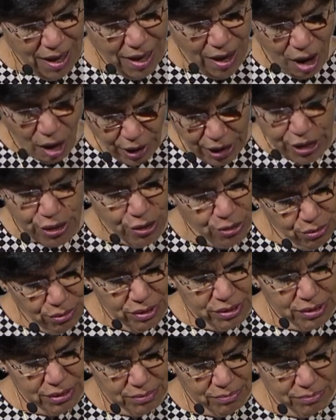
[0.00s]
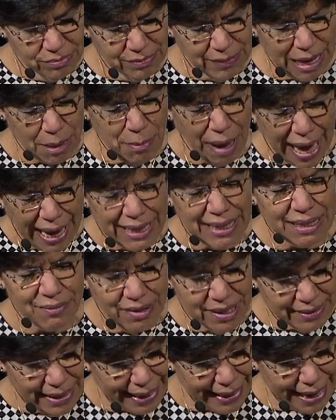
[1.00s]
Are you? Am I
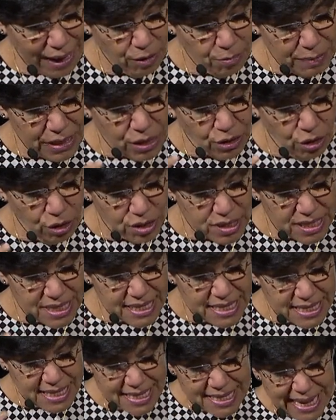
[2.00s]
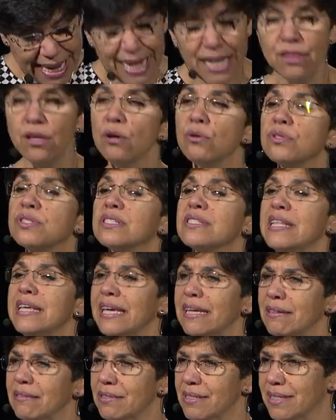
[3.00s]
living that out? Because to say those
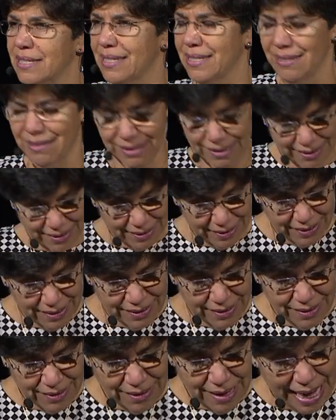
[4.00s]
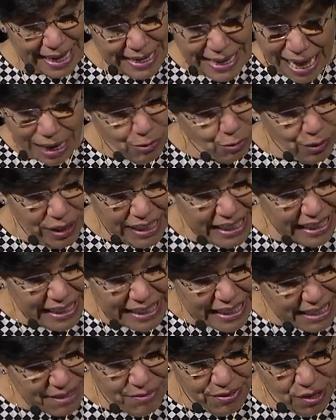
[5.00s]
things and not really
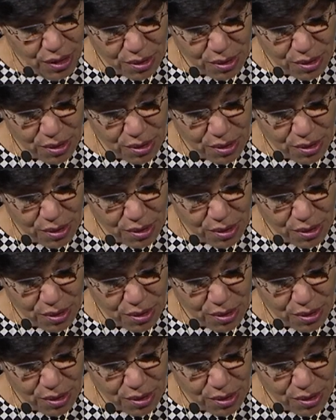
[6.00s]
live